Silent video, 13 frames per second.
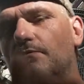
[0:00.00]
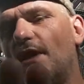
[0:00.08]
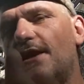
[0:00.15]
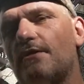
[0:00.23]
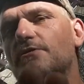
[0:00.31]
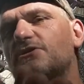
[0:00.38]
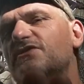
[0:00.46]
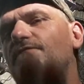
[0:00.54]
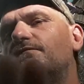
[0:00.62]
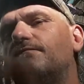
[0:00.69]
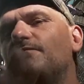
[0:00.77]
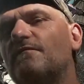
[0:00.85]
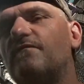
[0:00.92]
layers of
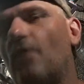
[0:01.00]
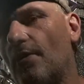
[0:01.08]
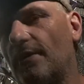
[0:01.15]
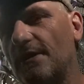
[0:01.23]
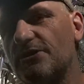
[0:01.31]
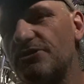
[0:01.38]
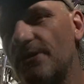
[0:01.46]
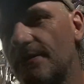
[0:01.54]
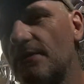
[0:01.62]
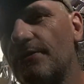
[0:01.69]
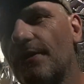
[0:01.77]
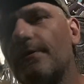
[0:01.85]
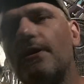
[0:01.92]
varnish and
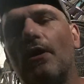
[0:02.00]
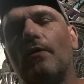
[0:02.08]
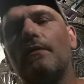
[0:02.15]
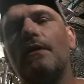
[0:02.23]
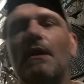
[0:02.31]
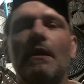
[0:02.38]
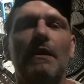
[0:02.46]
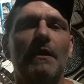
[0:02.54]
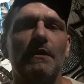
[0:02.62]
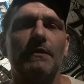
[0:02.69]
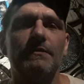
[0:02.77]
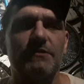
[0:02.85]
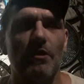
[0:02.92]
clear coat.
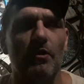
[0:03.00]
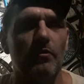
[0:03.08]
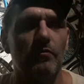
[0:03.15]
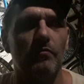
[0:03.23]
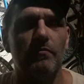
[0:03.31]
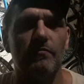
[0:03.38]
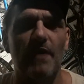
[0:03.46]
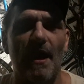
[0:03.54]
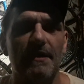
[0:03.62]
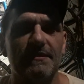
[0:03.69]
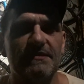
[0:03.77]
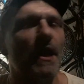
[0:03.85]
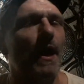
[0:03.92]
So
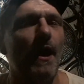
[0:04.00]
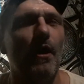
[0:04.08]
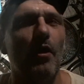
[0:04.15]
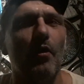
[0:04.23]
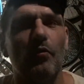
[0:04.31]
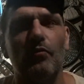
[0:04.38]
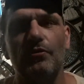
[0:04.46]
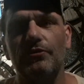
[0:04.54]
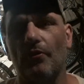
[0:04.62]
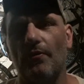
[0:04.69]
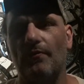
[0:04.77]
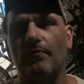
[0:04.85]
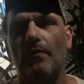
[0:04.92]
that is how
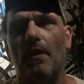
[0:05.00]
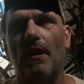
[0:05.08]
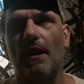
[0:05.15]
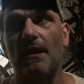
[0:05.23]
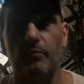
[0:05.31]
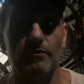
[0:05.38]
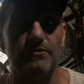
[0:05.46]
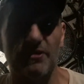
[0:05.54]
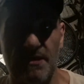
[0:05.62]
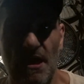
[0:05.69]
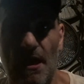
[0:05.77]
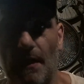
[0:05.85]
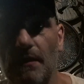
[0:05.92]
you're able to
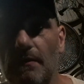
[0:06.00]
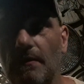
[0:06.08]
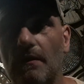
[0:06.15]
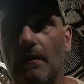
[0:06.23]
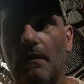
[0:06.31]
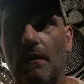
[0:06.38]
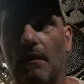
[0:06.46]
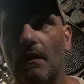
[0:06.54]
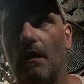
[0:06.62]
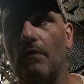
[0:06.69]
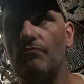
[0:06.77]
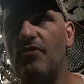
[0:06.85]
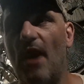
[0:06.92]
get
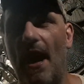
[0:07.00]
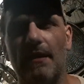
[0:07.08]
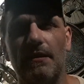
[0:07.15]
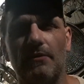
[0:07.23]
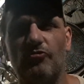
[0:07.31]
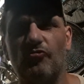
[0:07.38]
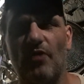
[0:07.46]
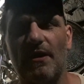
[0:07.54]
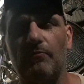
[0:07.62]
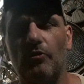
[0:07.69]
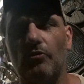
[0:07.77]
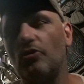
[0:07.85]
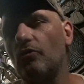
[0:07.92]
that
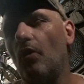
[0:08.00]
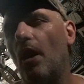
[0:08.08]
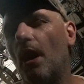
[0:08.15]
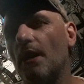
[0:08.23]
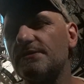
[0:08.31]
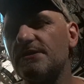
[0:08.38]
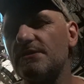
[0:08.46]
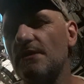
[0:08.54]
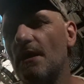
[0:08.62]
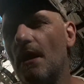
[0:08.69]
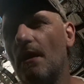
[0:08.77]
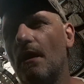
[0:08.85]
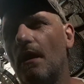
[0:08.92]
incredible gloss,
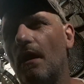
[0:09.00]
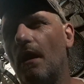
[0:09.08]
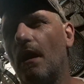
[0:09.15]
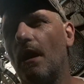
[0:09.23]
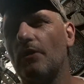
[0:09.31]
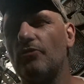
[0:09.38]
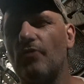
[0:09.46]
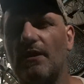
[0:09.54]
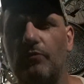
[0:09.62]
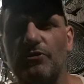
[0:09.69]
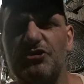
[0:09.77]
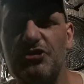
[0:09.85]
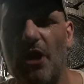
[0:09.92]

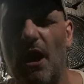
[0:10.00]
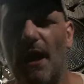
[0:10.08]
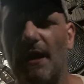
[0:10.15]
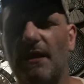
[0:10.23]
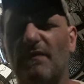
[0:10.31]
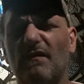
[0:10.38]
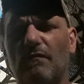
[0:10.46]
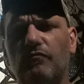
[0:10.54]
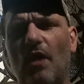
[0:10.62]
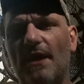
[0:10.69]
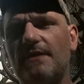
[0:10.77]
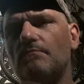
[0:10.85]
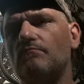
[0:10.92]
incredible shine, and the
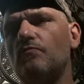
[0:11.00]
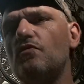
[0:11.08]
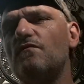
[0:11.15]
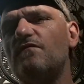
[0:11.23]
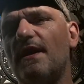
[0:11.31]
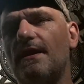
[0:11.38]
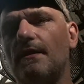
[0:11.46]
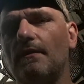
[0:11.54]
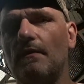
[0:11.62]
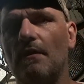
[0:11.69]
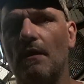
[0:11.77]
light moving